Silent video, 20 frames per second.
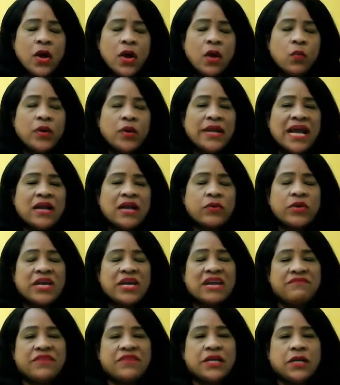When I
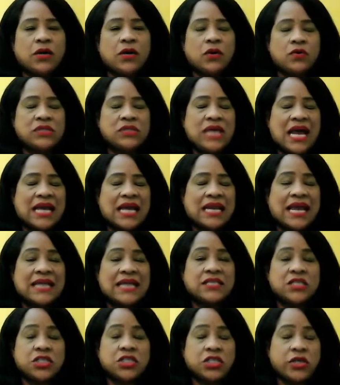create videos, I like
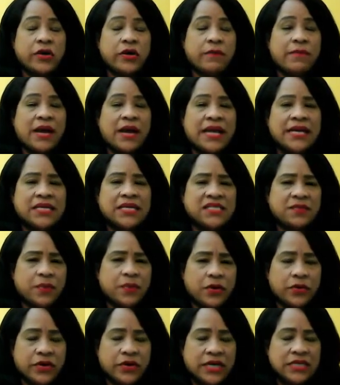to share my
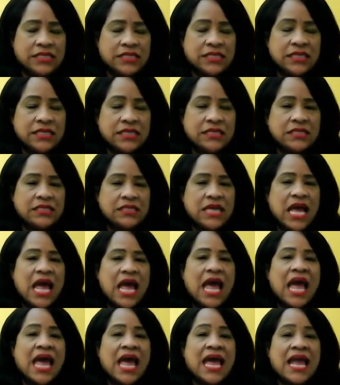experiences.
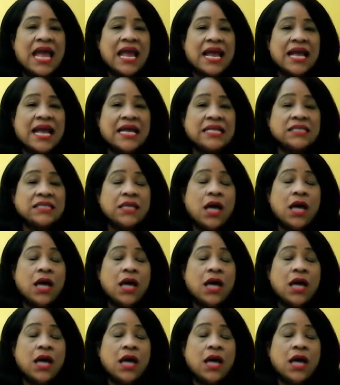And